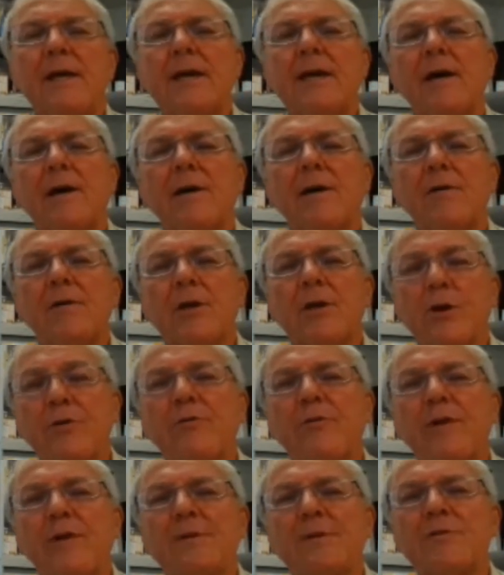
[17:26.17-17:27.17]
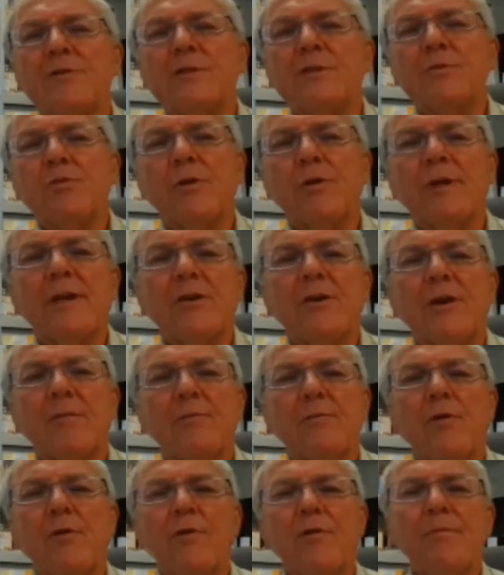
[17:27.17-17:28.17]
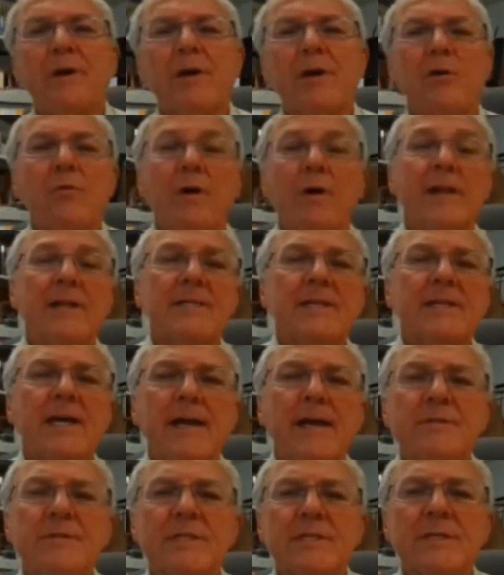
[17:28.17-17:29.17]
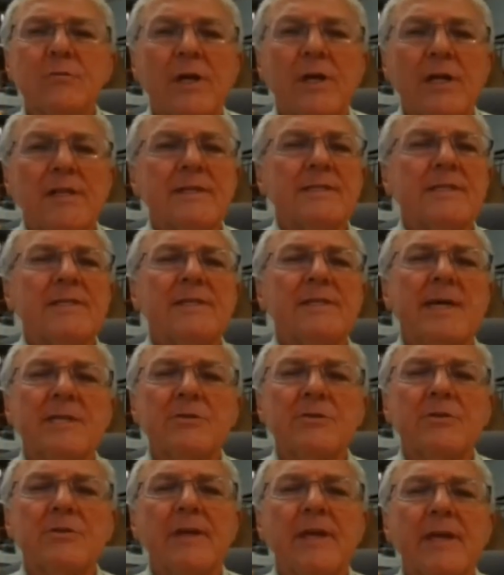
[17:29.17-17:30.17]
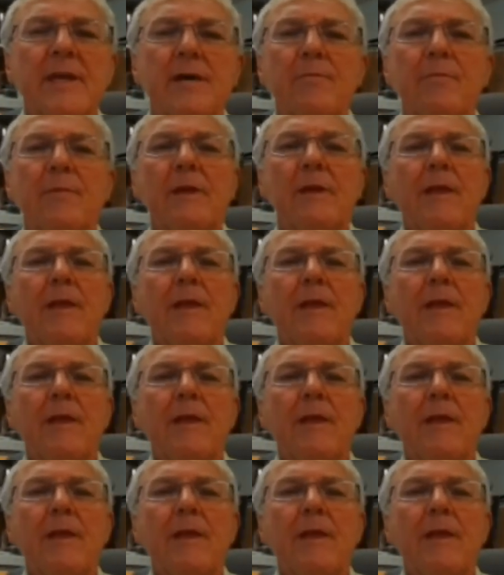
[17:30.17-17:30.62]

Co-directors working on both marijuana types as well as industrial hemp.